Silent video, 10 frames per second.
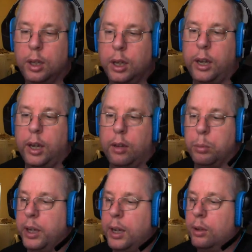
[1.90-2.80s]
Hey
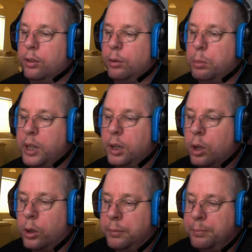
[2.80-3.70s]
everybody, how's everybody
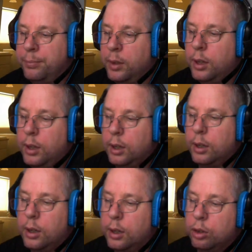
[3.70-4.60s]
going?
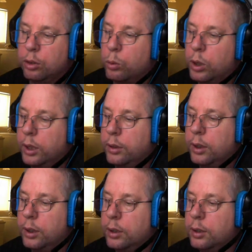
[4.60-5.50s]
Just wanted
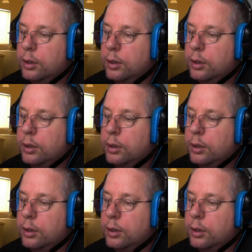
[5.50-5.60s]
to